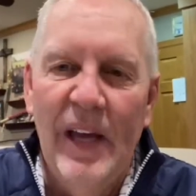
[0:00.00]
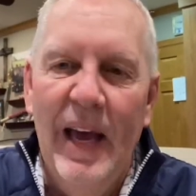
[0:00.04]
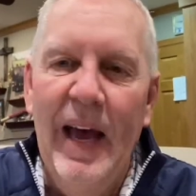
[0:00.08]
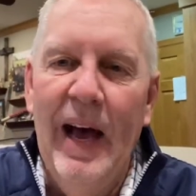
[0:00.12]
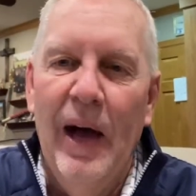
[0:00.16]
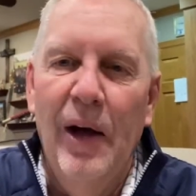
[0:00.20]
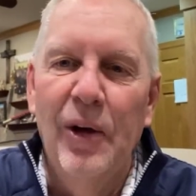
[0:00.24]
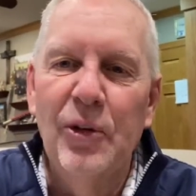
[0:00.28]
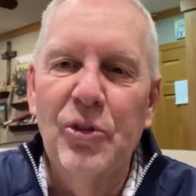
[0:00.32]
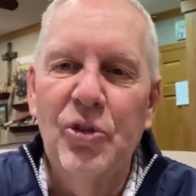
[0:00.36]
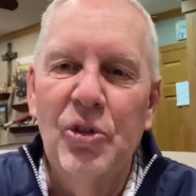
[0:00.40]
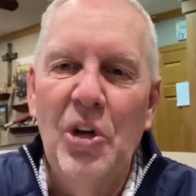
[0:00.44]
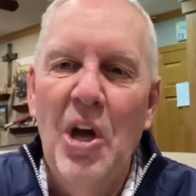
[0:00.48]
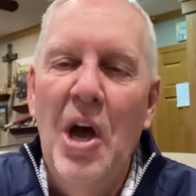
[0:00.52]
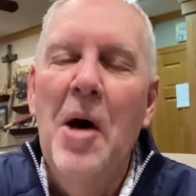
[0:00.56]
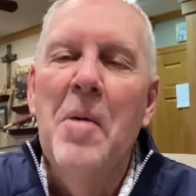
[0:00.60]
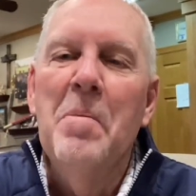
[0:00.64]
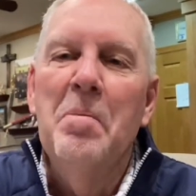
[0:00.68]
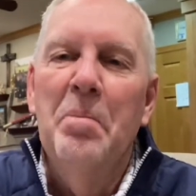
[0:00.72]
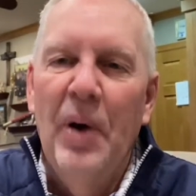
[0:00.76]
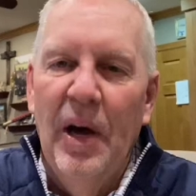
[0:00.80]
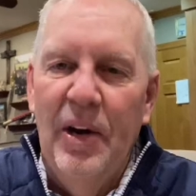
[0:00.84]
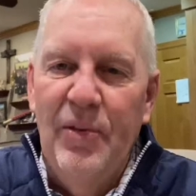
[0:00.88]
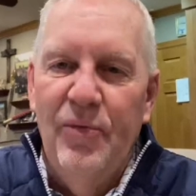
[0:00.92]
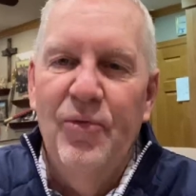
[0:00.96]
else
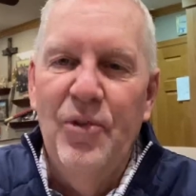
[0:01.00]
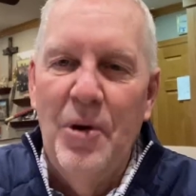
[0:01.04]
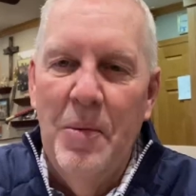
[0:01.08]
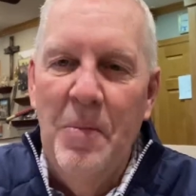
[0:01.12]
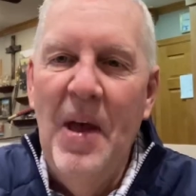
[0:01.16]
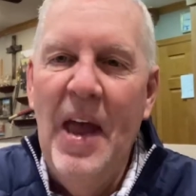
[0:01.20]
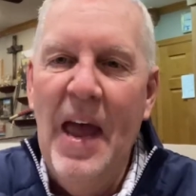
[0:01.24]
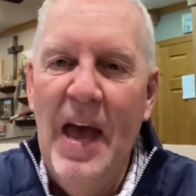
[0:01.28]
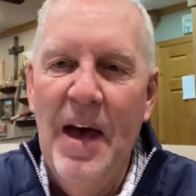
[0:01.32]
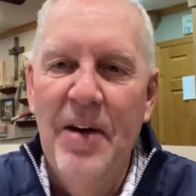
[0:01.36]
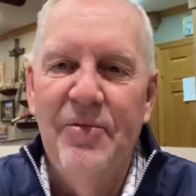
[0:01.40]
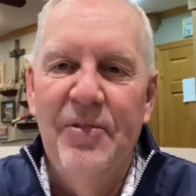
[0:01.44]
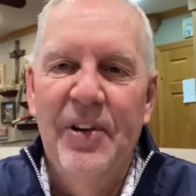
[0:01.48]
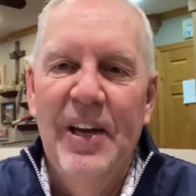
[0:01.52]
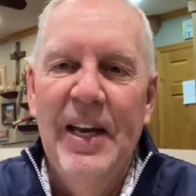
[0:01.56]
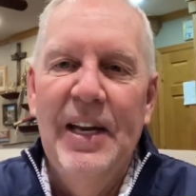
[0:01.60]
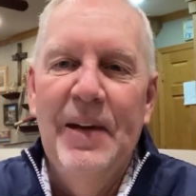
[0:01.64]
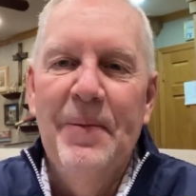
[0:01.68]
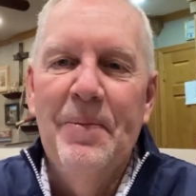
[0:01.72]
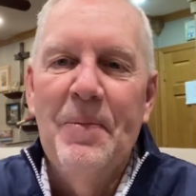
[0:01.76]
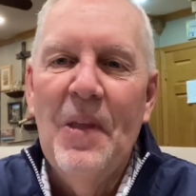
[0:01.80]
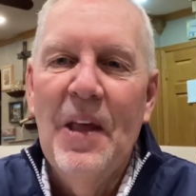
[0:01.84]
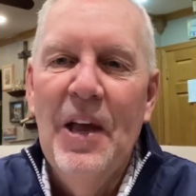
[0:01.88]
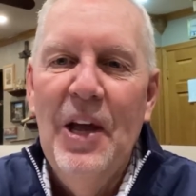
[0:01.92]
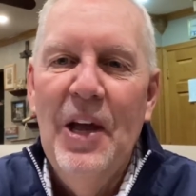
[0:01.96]
but from heaven.